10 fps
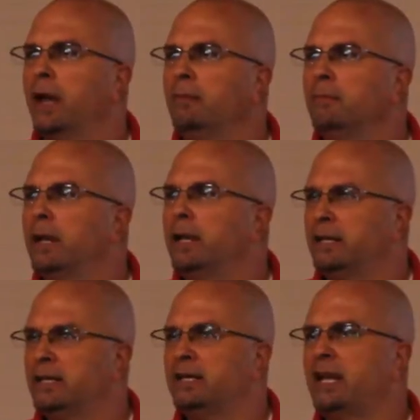Okay.
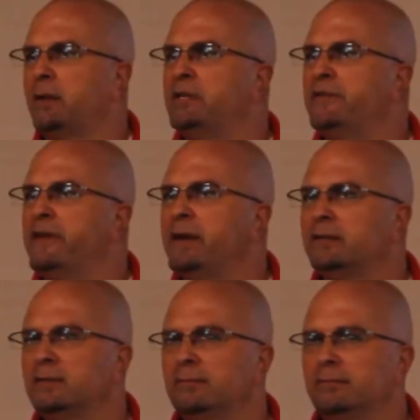Is it a second means of
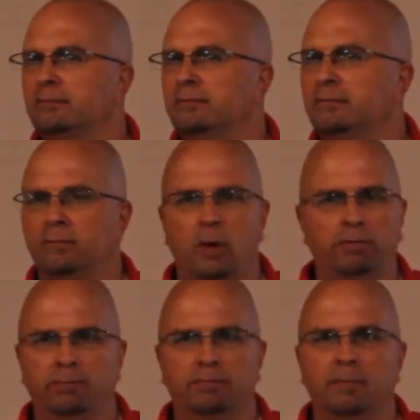egress?
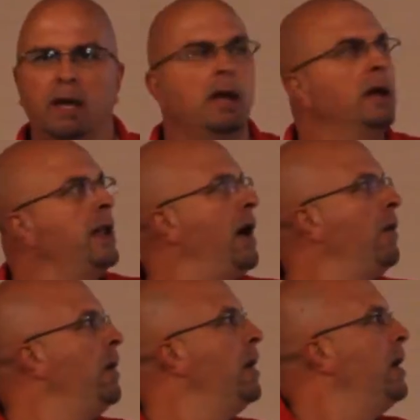Nope.
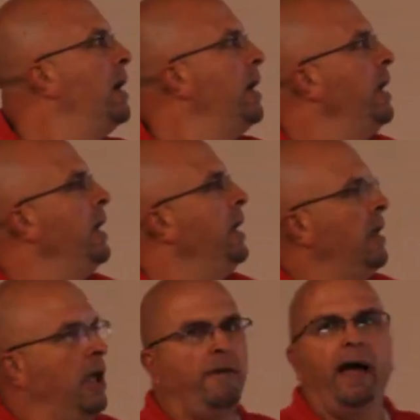Now,
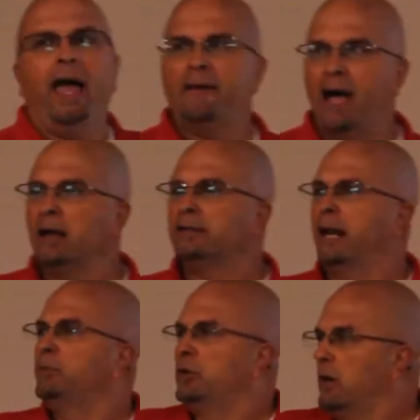if I have a house
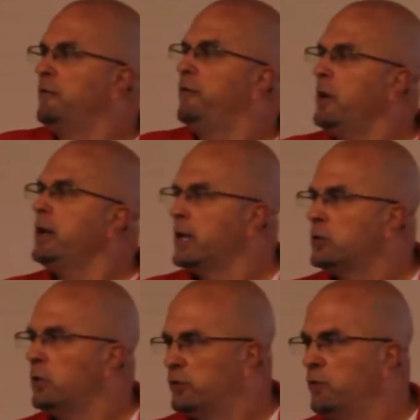that I'm converting
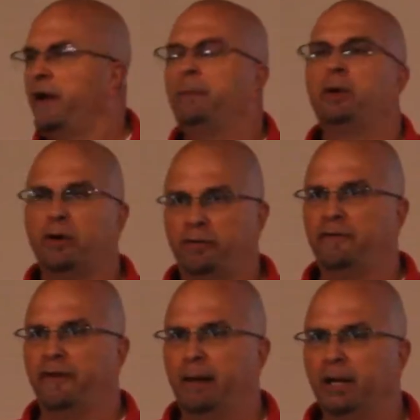into a 2-family or a
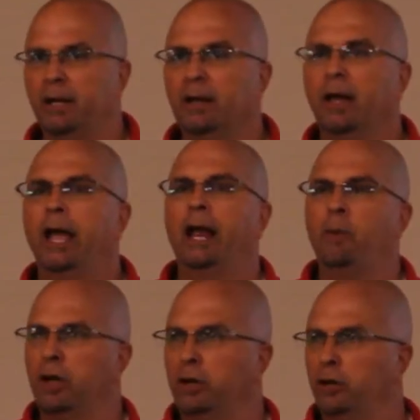3-family, and I
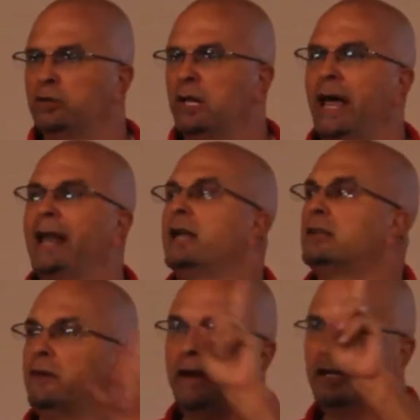want to use the ladder
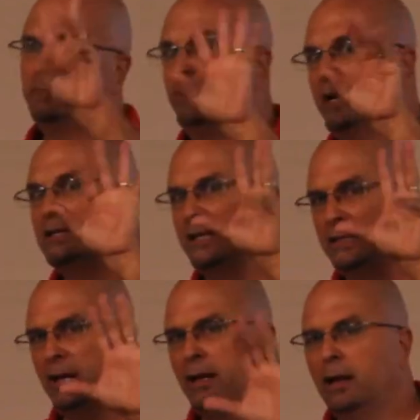because it's already
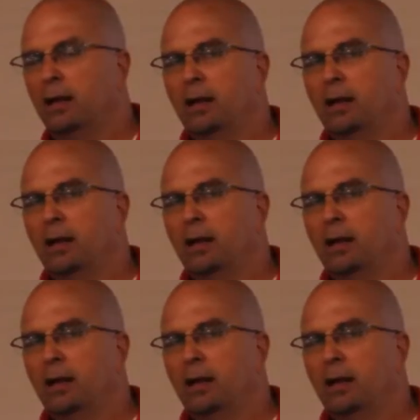pre-existing,